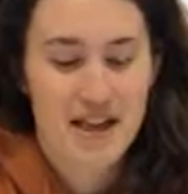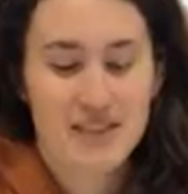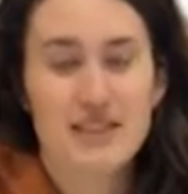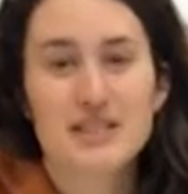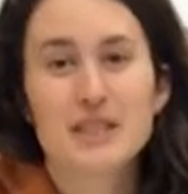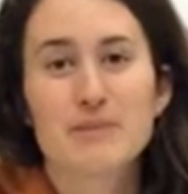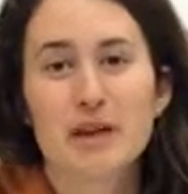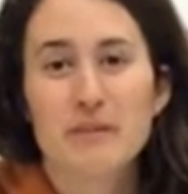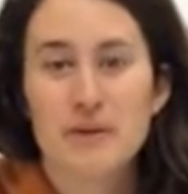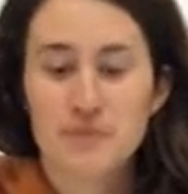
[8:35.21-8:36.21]
This
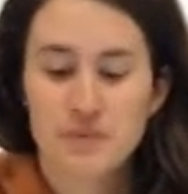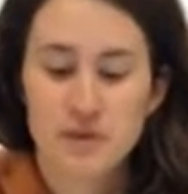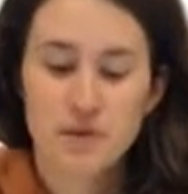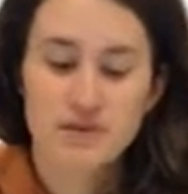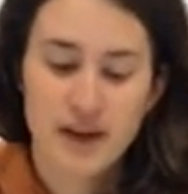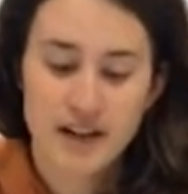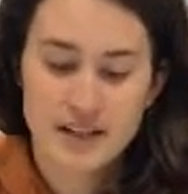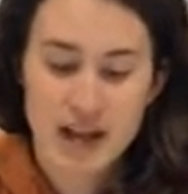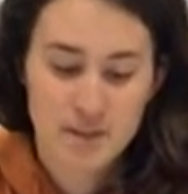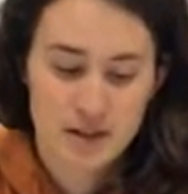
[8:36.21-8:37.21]
experiment was very
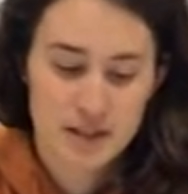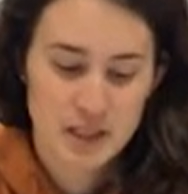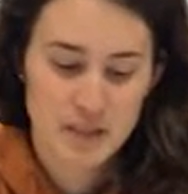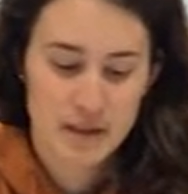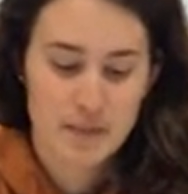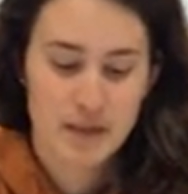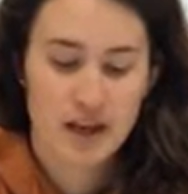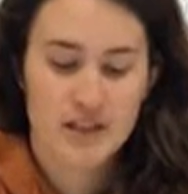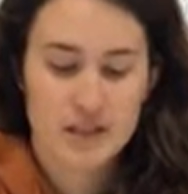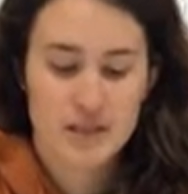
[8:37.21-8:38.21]
time-consuming
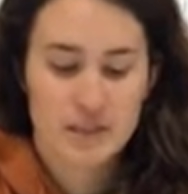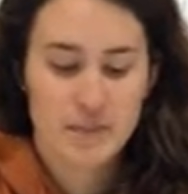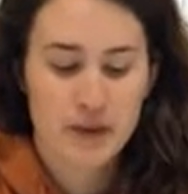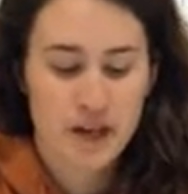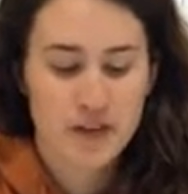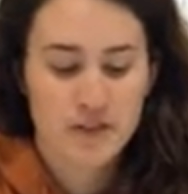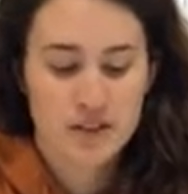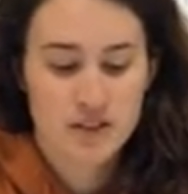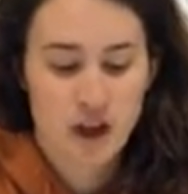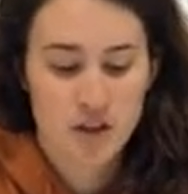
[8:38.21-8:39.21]
because it mixed many
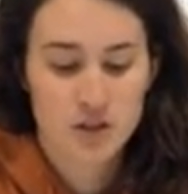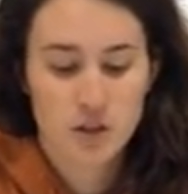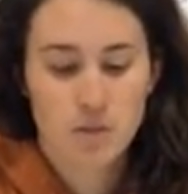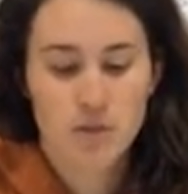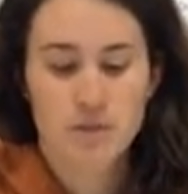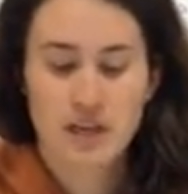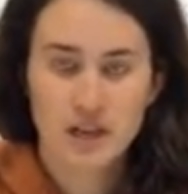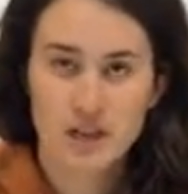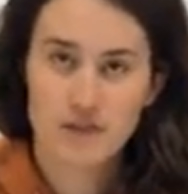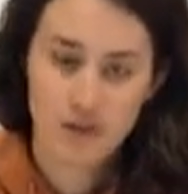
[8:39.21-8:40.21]
different solids with many
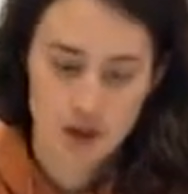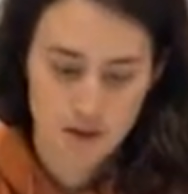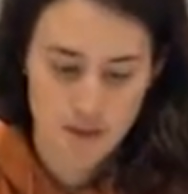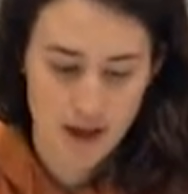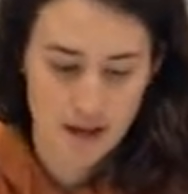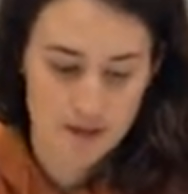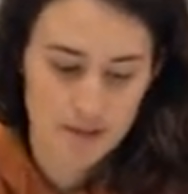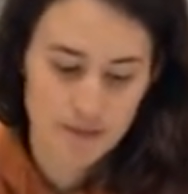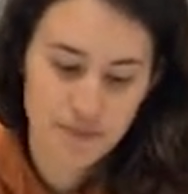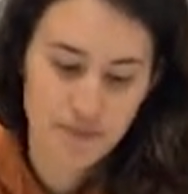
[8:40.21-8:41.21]
different compounds.
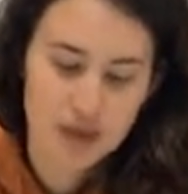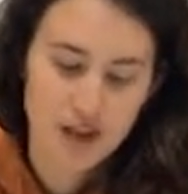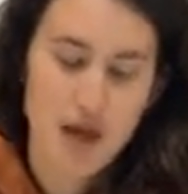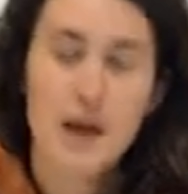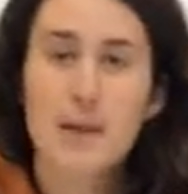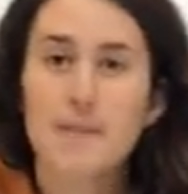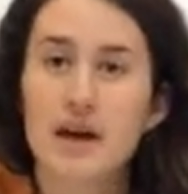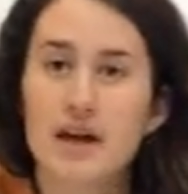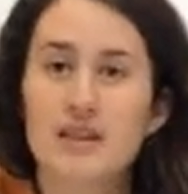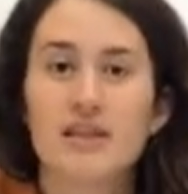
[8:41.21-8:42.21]

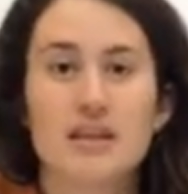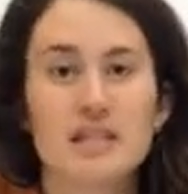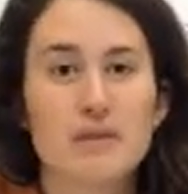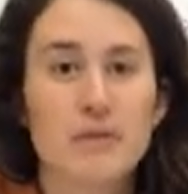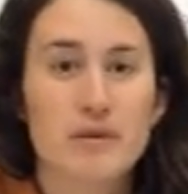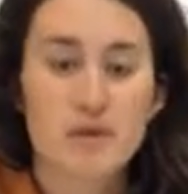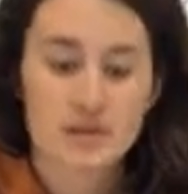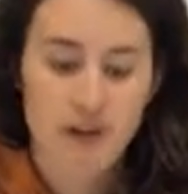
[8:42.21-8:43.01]
But the experiment was